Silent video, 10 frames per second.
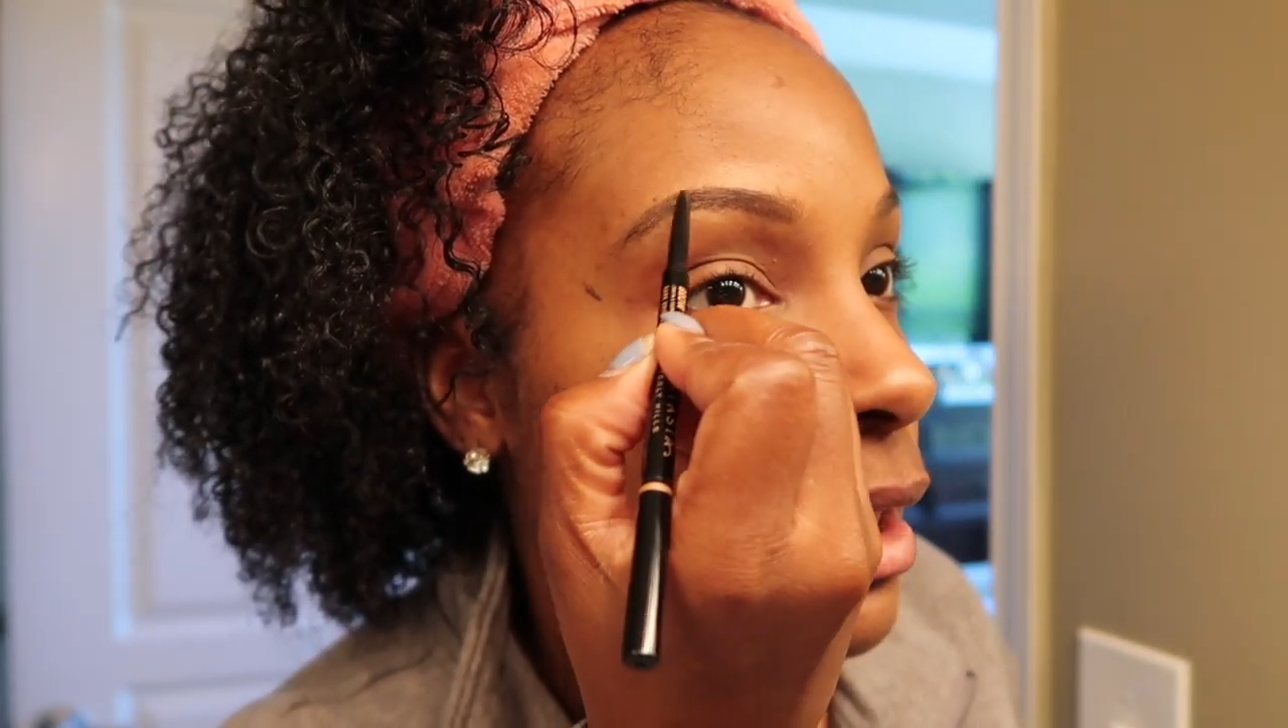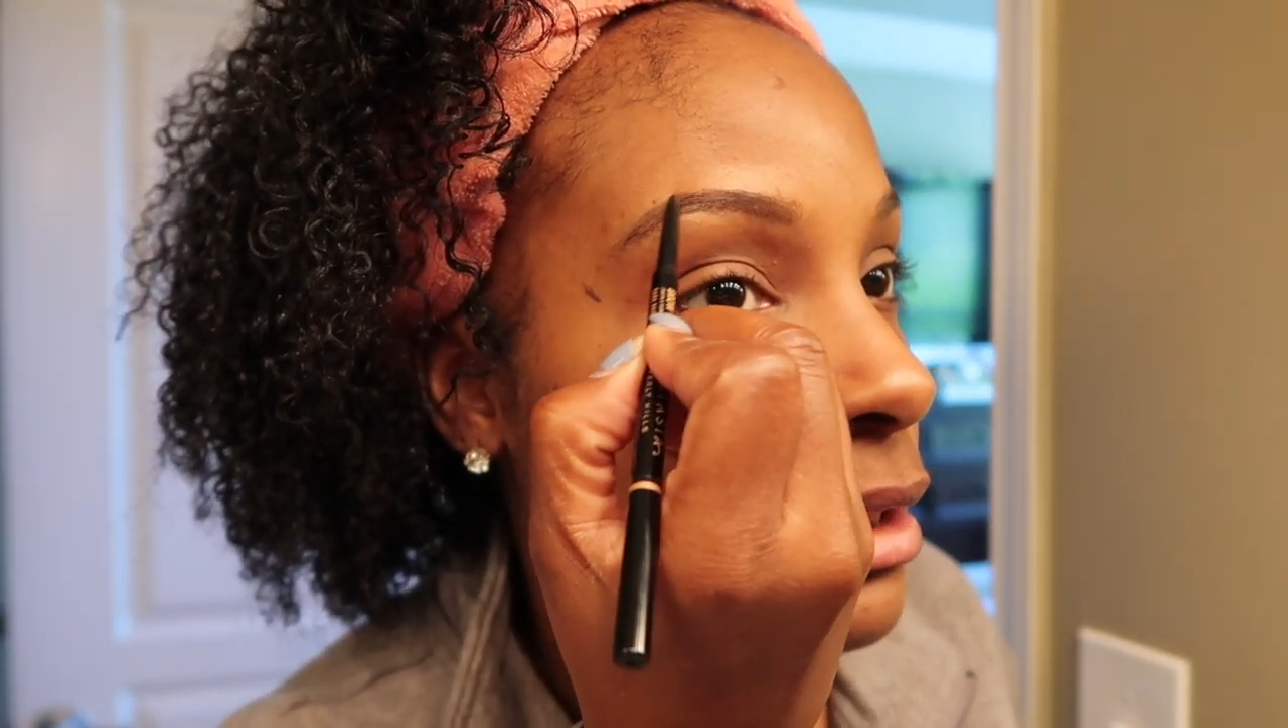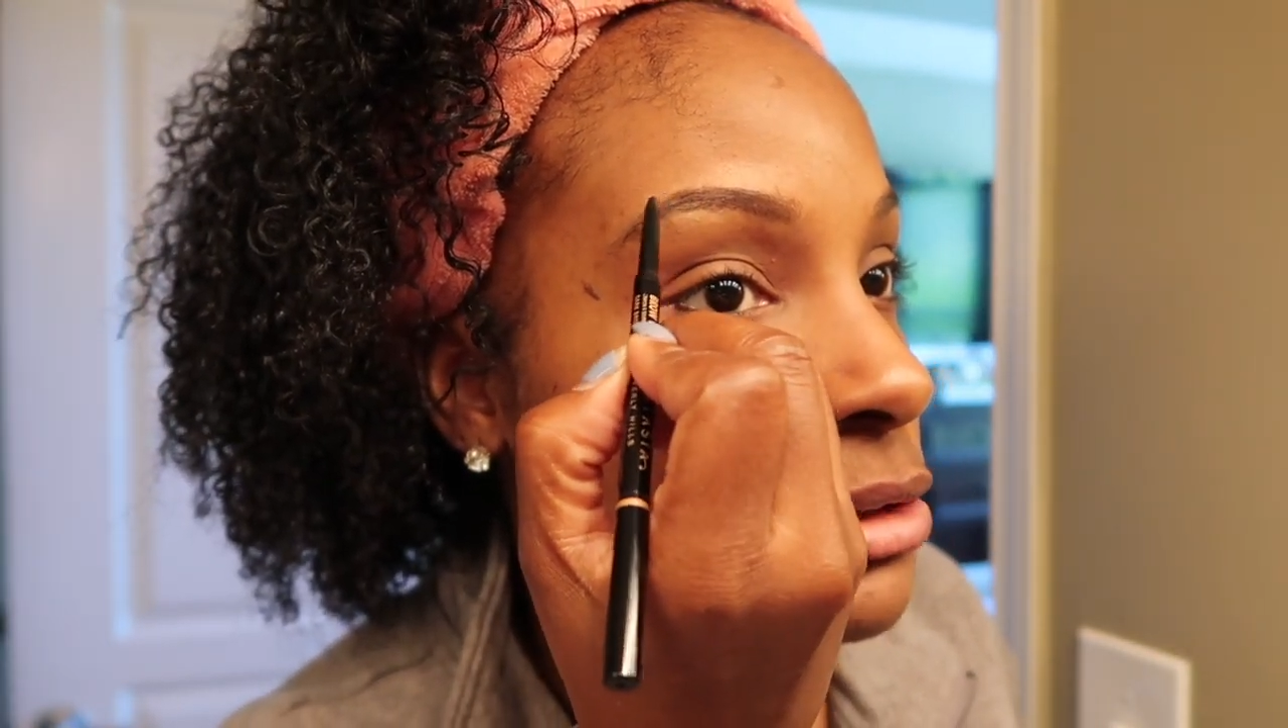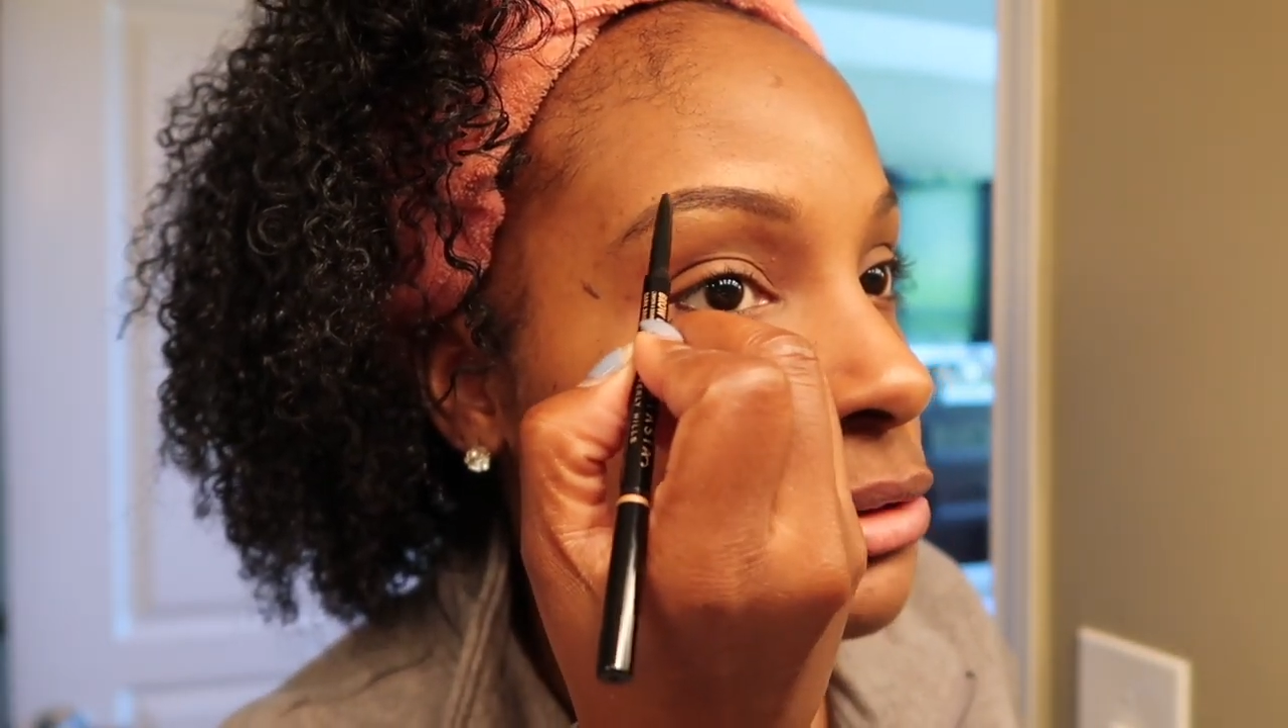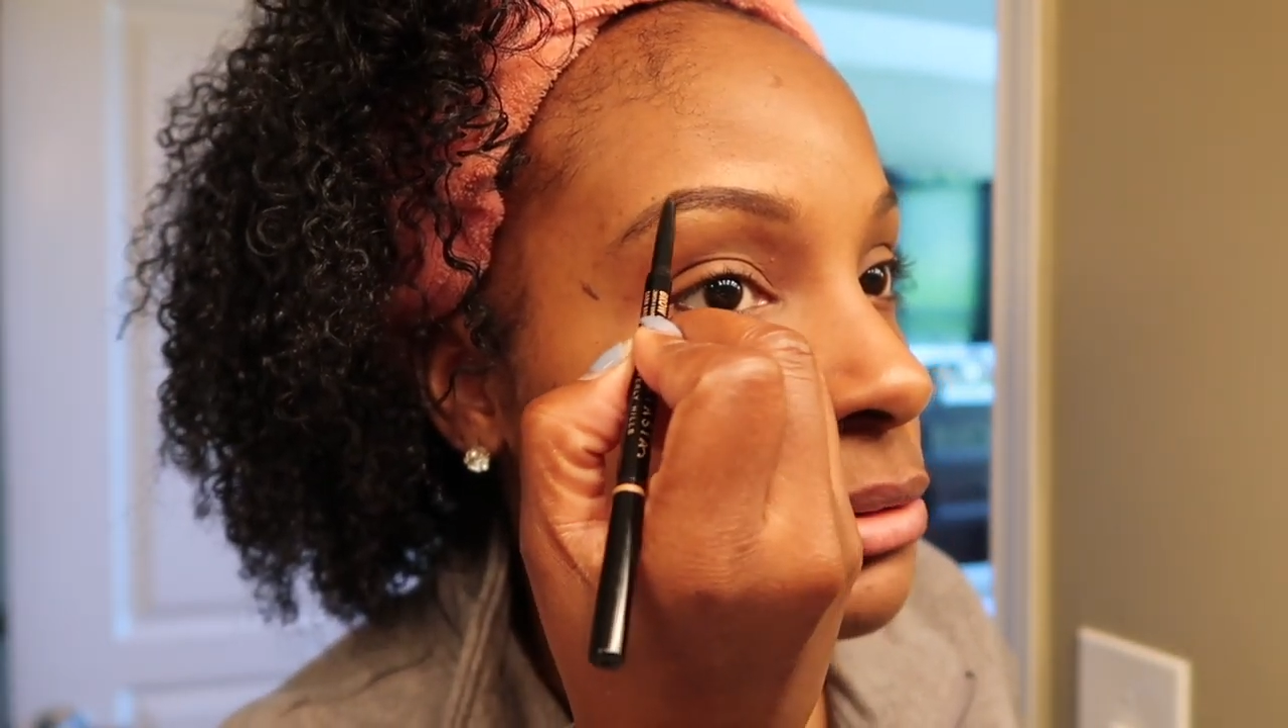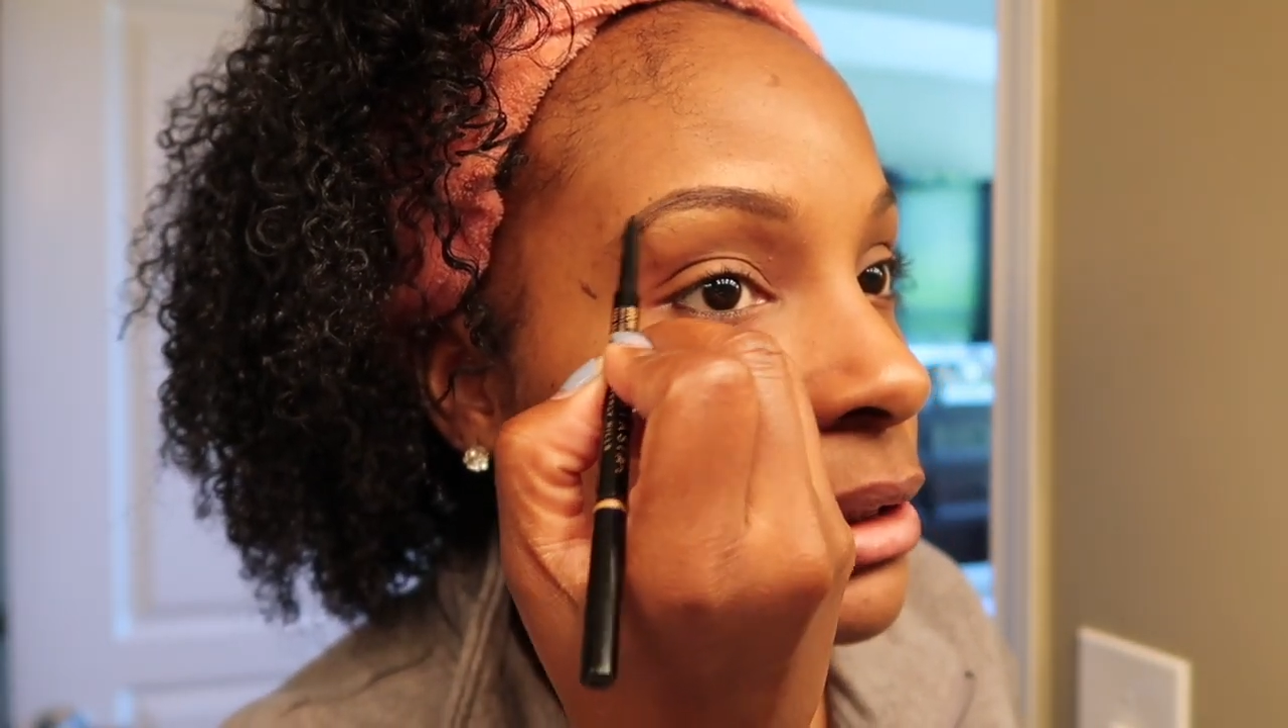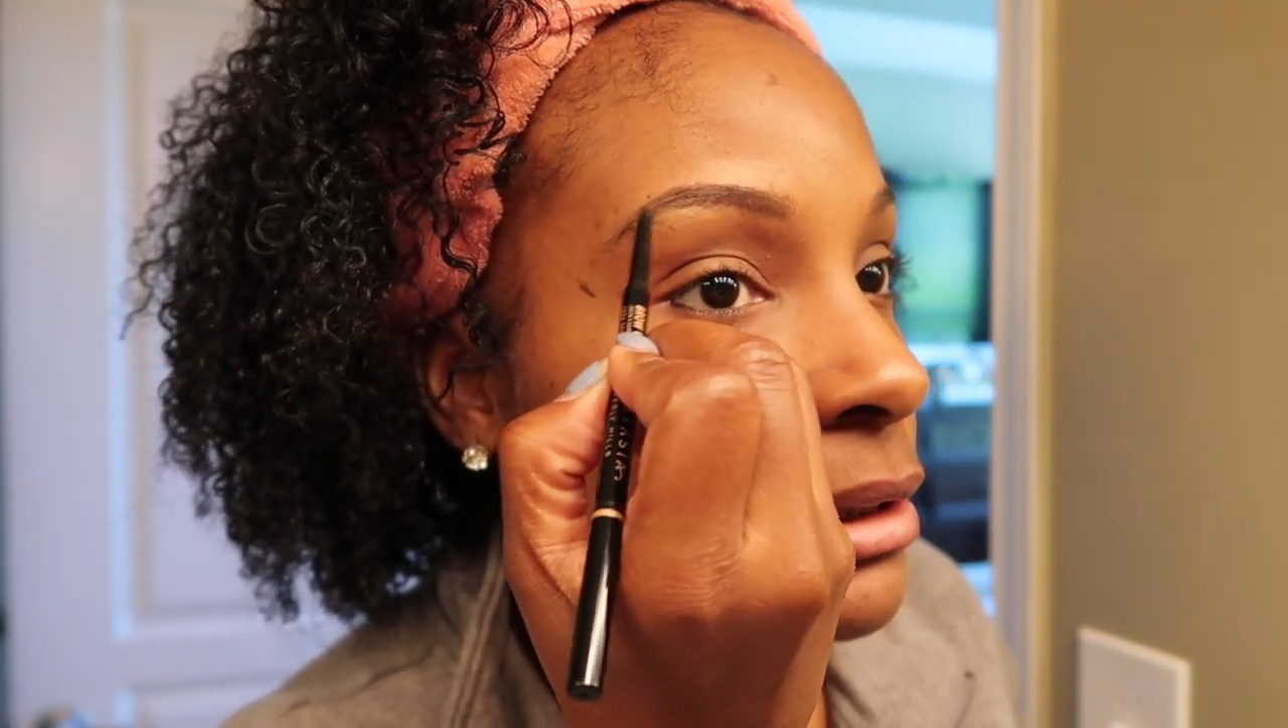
I drew